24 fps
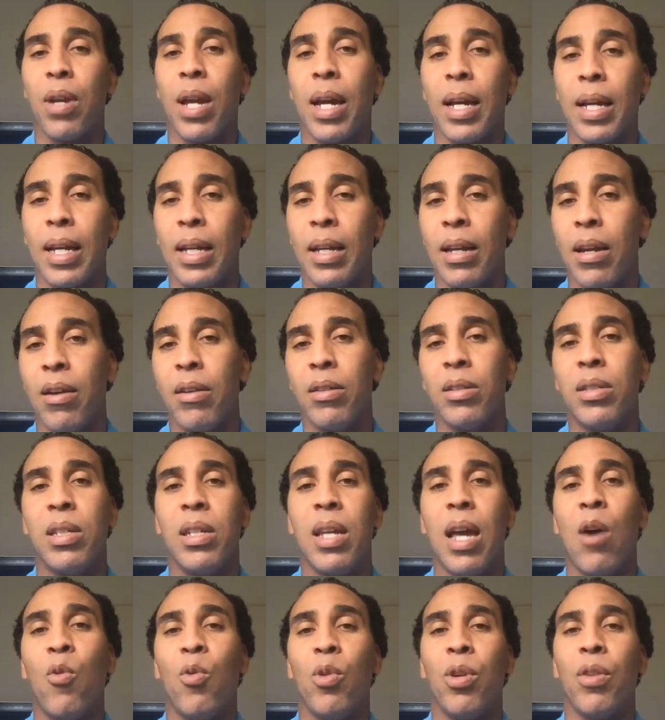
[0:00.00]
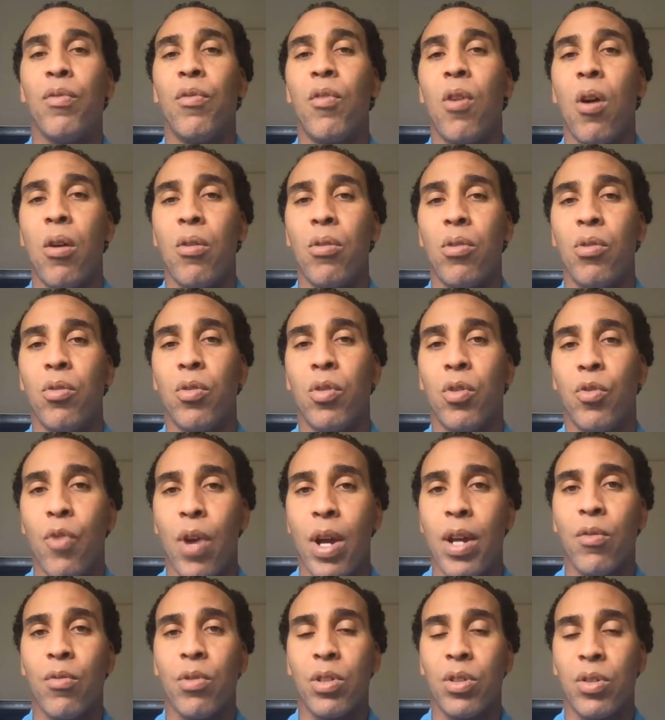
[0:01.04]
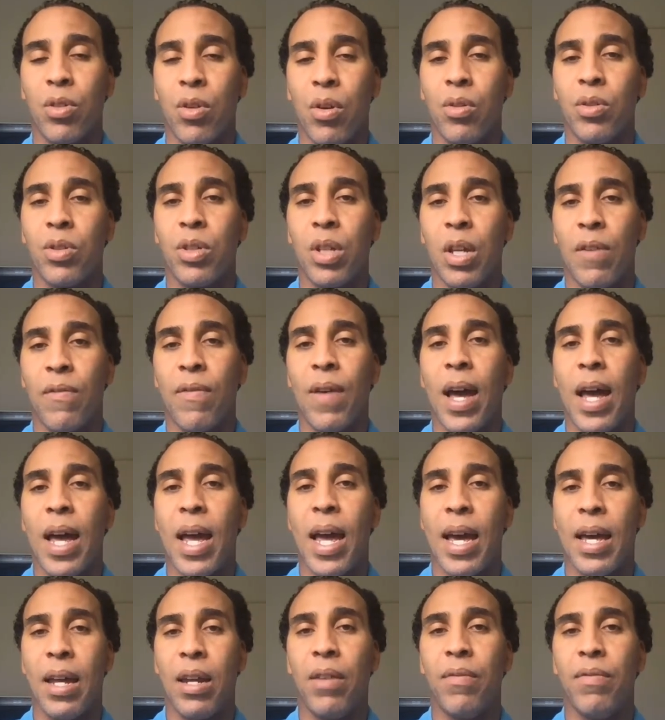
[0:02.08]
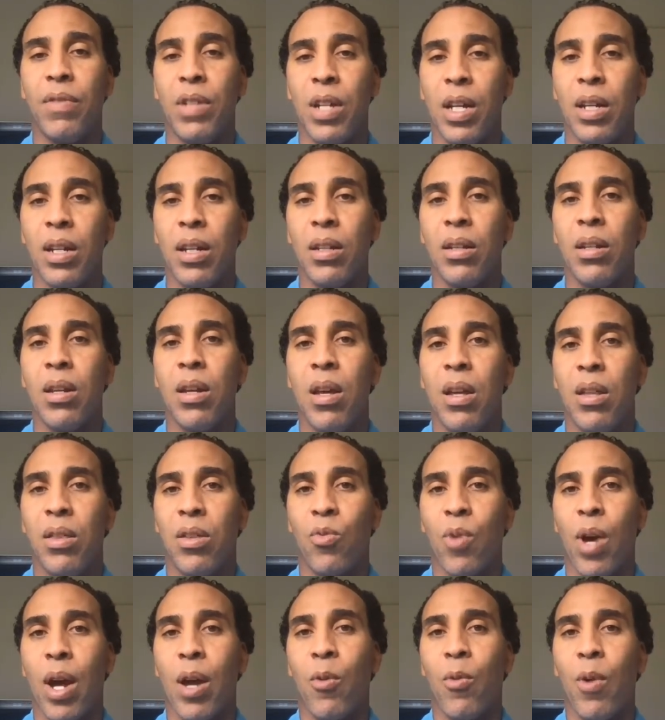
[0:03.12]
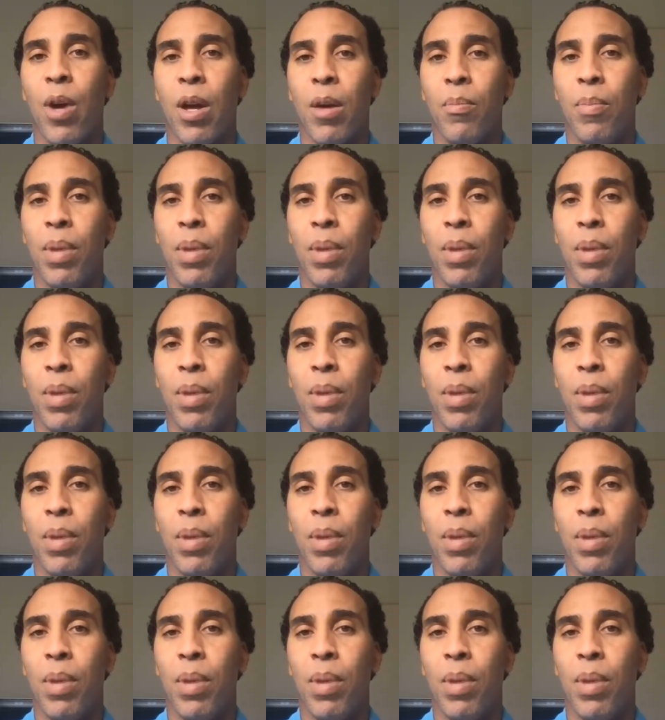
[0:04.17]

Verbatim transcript: And I can guarantee I would have garnered greater results if I had have done it the right way.